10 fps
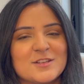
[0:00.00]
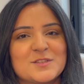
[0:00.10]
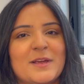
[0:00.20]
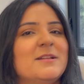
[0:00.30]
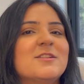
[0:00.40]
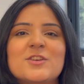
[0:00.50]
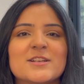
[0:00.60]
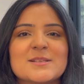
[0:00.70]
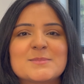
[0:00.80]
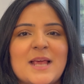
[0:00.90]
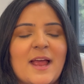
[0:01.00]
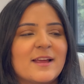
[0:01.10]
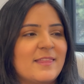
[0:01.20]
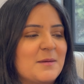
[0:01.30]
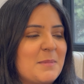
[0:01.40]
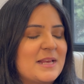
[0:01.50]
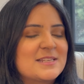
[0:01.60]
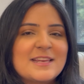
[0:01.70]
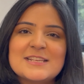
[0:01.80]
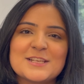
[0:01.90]
So I'll share some tech that makes it
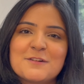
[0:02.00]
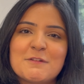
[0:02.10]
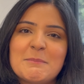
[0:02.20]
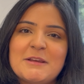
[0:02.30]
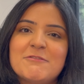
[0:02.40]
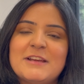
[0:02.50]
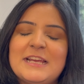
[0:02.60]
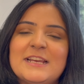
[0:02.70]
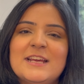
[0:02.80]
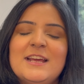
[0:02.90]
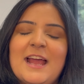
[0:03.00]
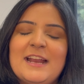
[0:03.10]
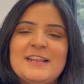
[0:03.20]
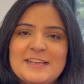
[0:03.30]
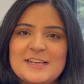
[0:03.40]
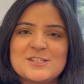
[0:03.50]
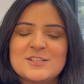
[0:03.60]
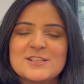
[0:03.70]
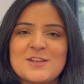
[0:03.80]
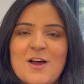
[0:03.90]
easier for me to read and engage in
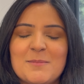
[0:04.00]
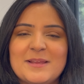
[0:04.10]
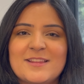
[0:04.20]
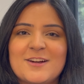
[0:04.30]
this hobby that I